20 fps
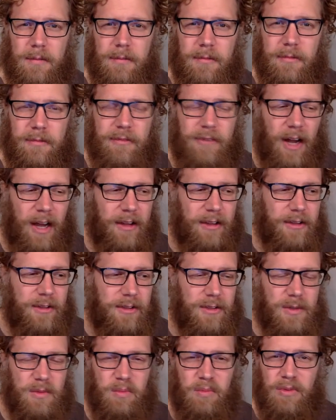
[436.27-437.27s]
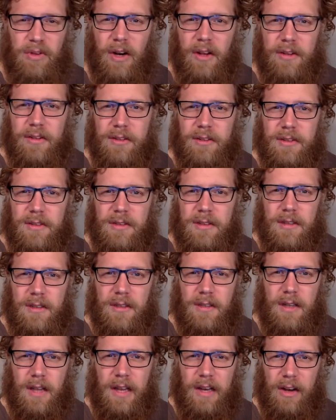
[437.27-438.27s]
fathers and brothers
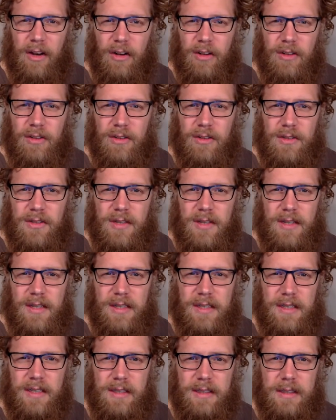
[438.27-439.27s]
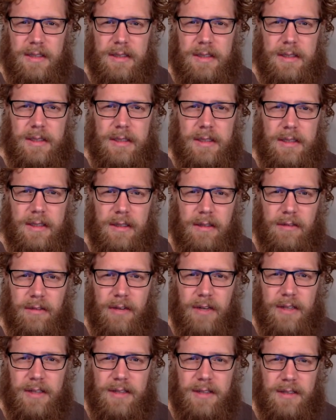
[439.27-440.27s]
and uncles and things like this,
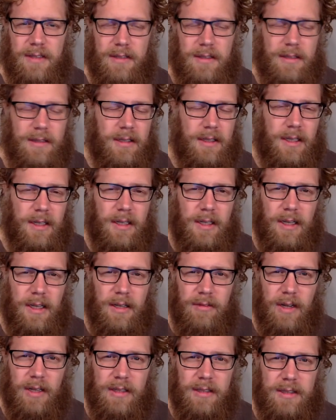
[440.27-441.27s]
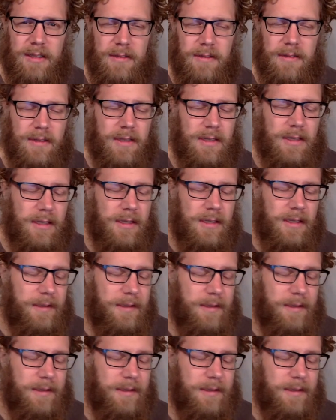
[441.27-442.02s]
friends and relatives.